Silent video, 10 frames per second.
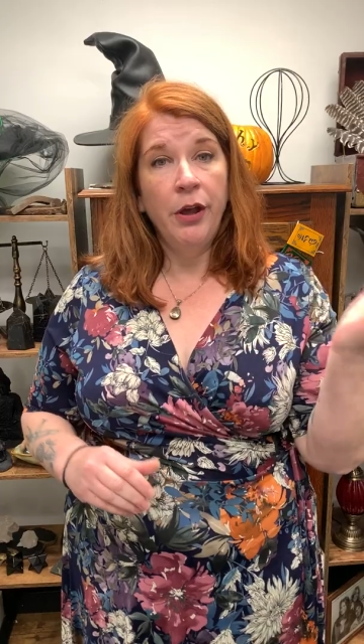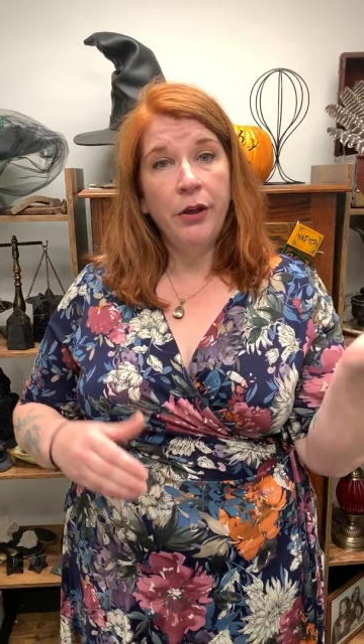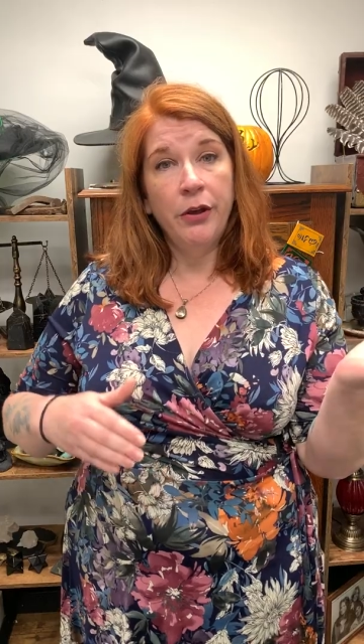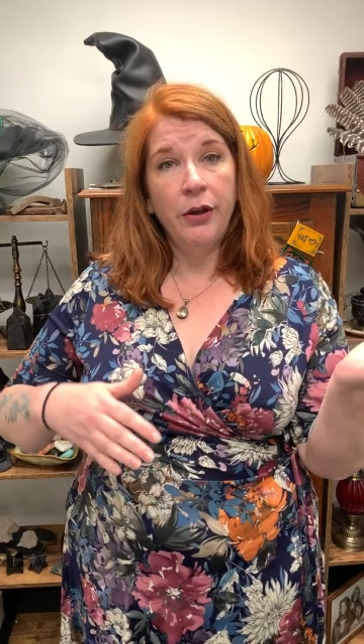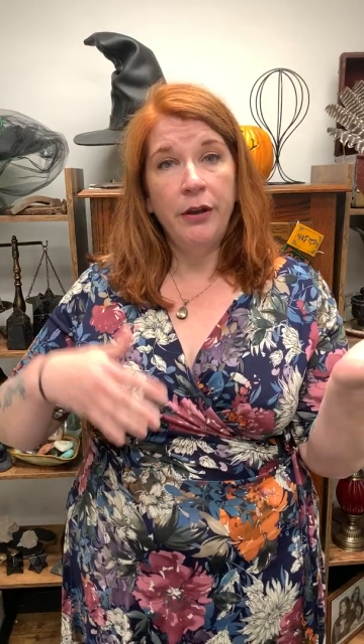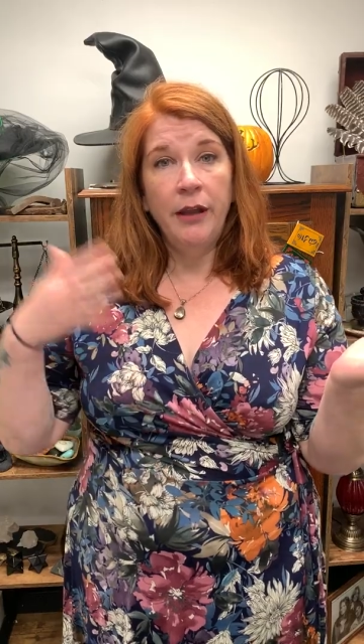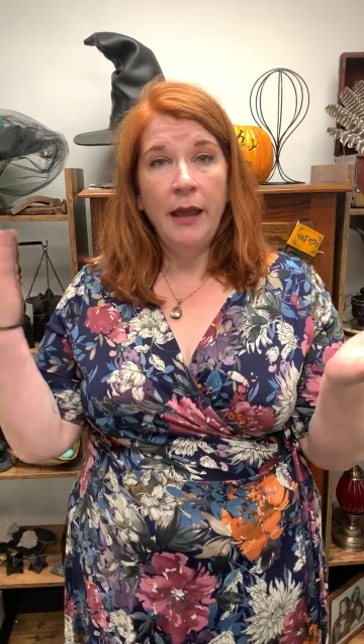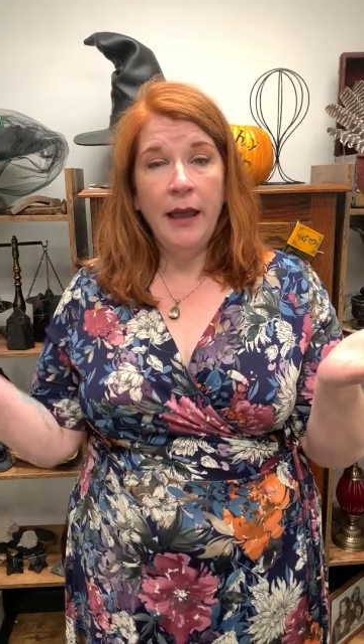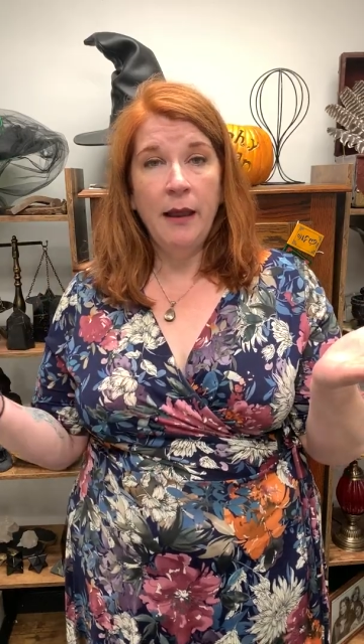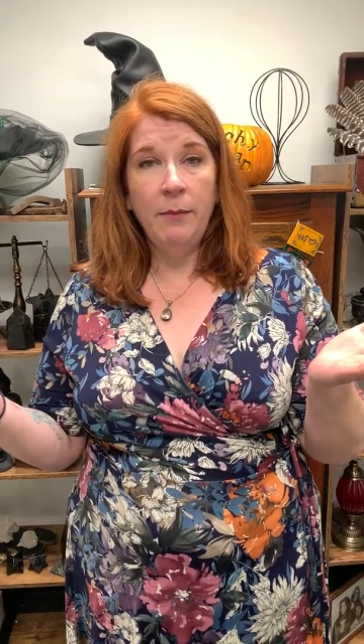good
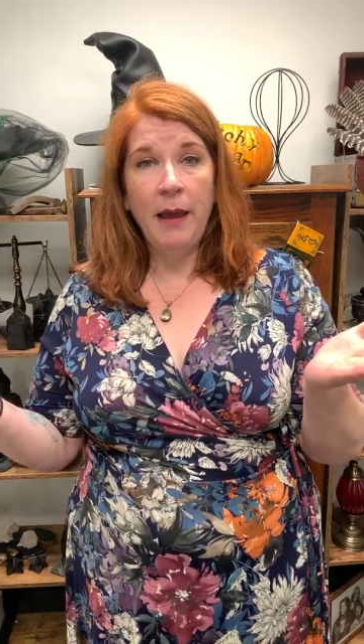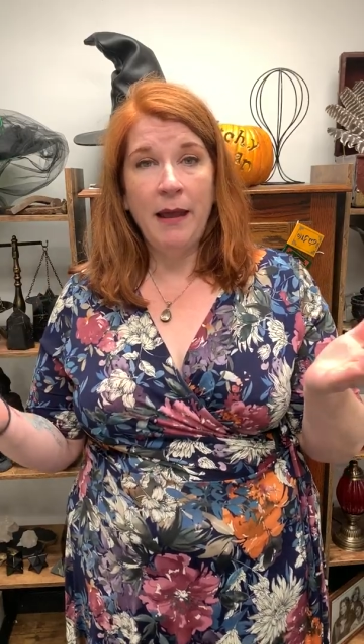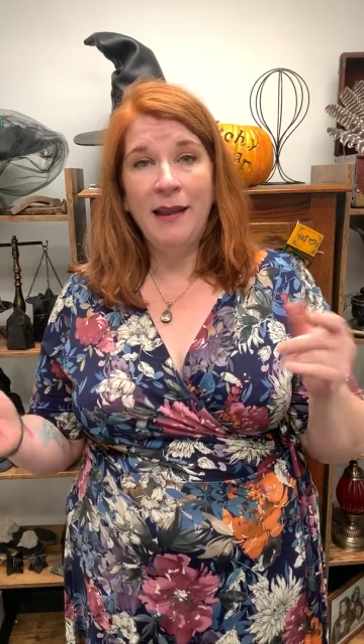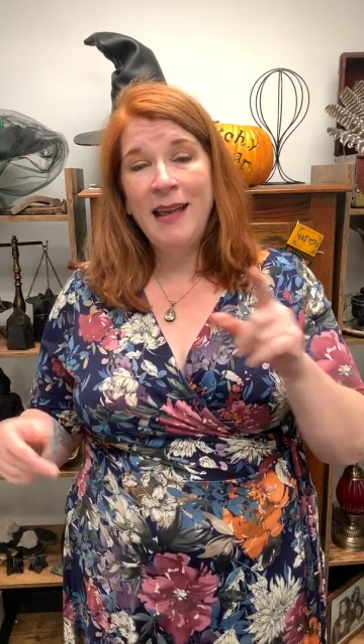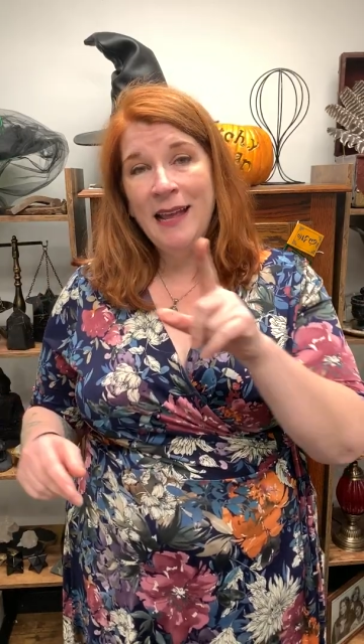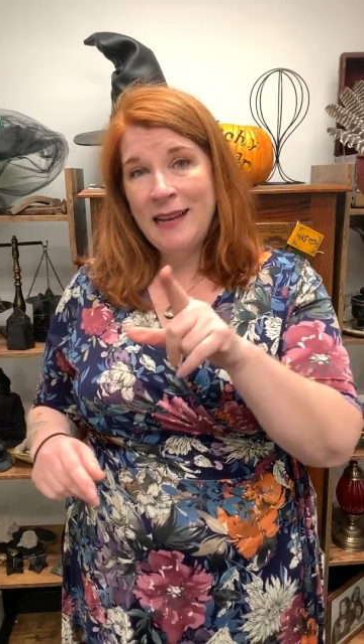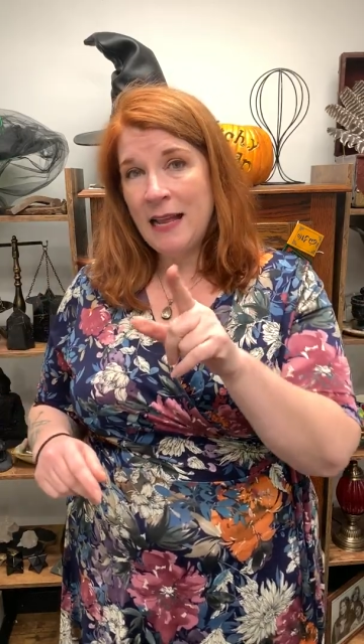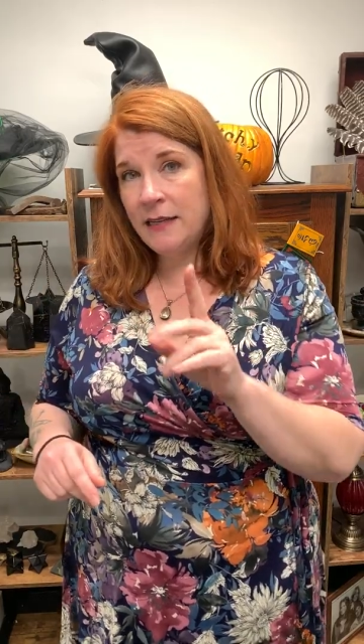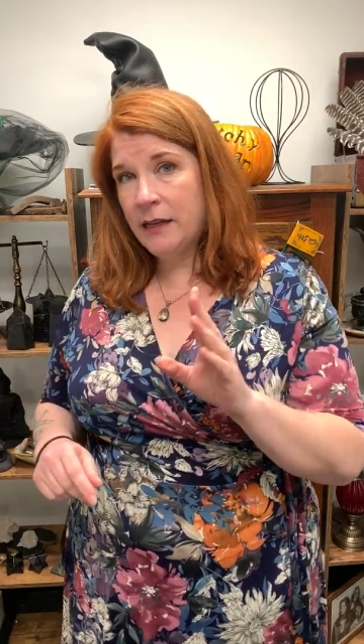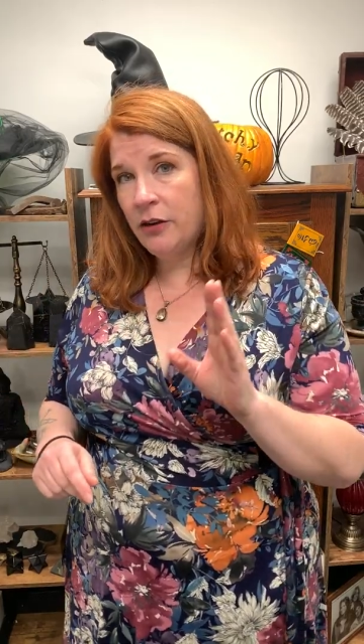and bad.
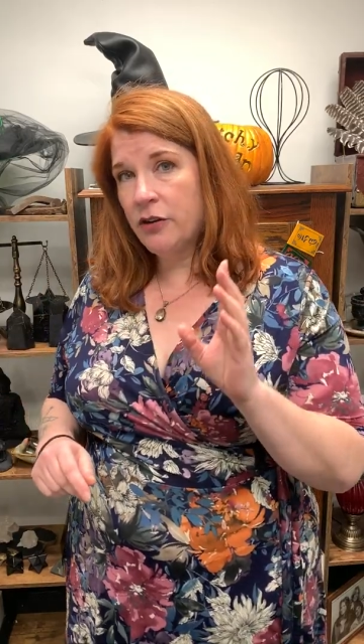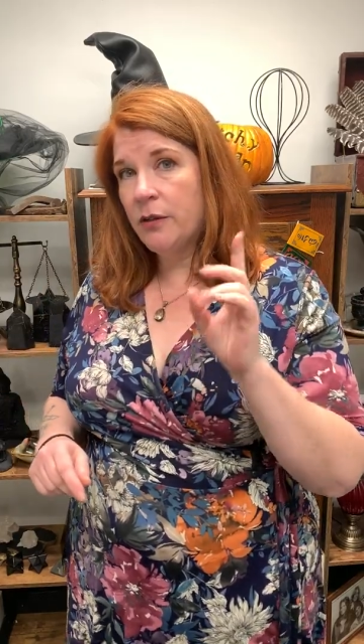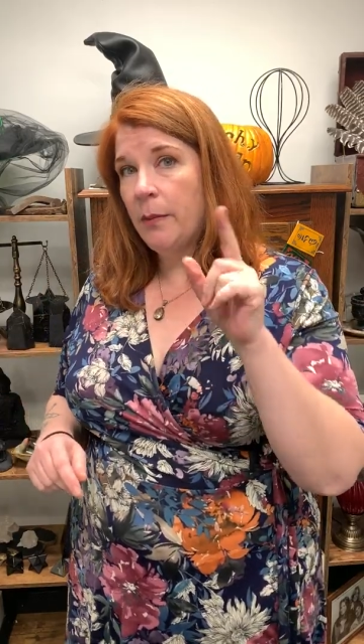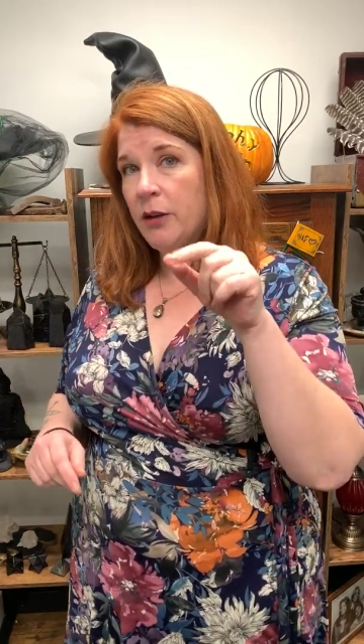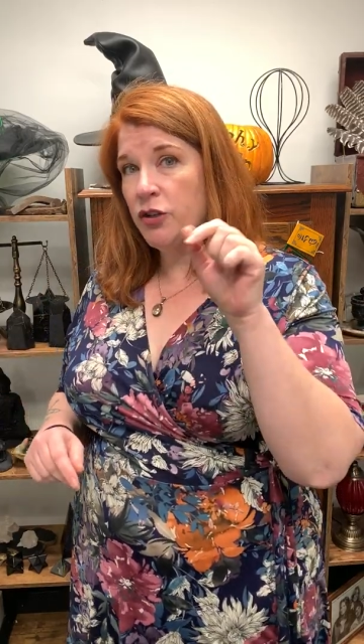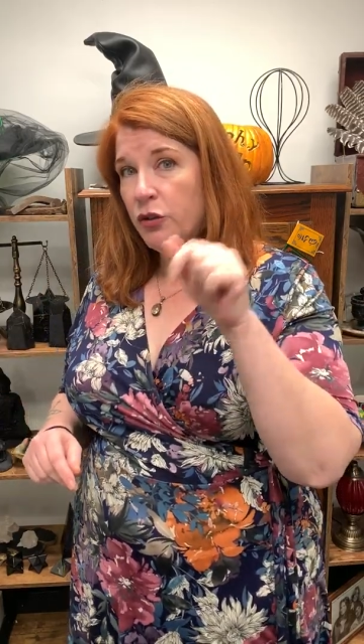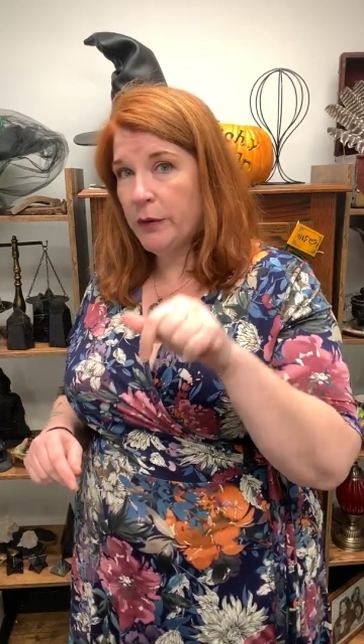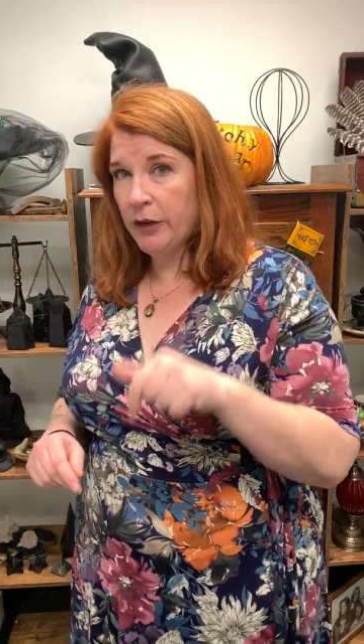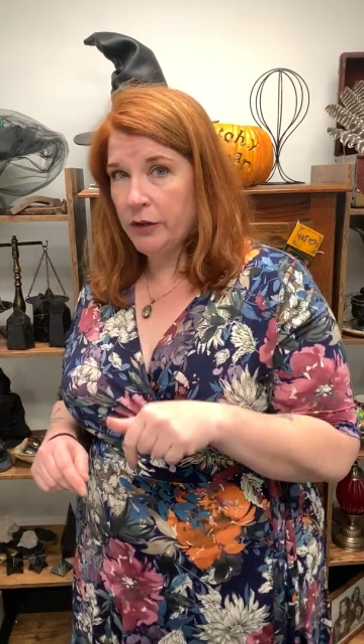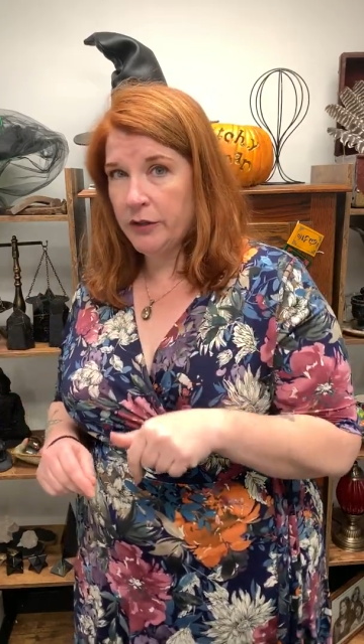Not tiggers, but
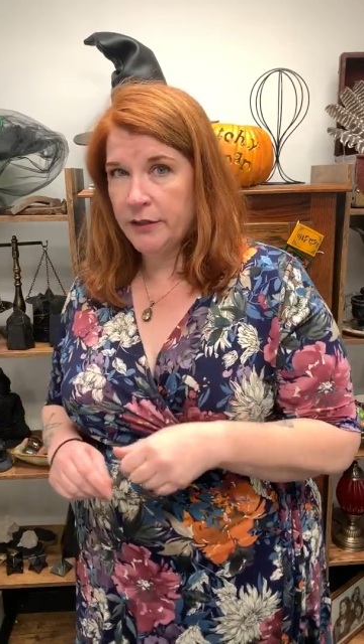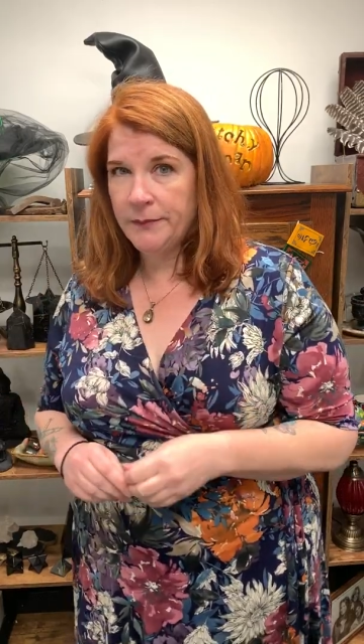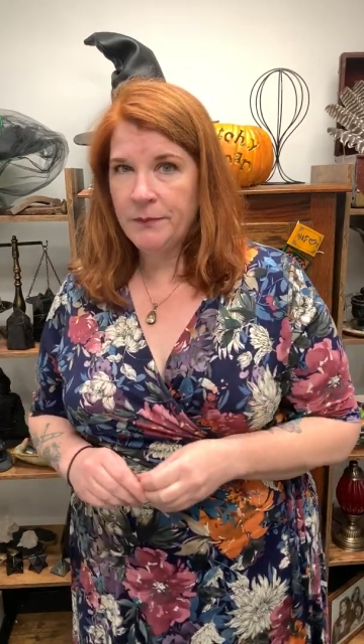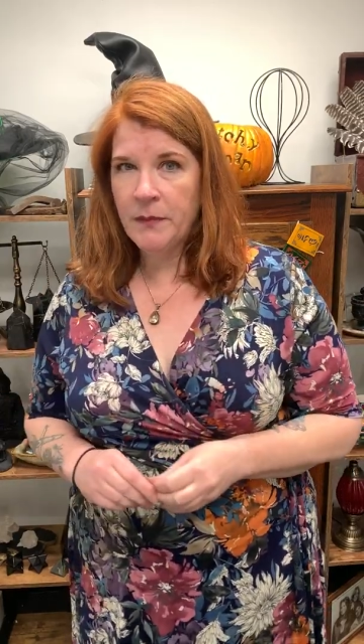triggers.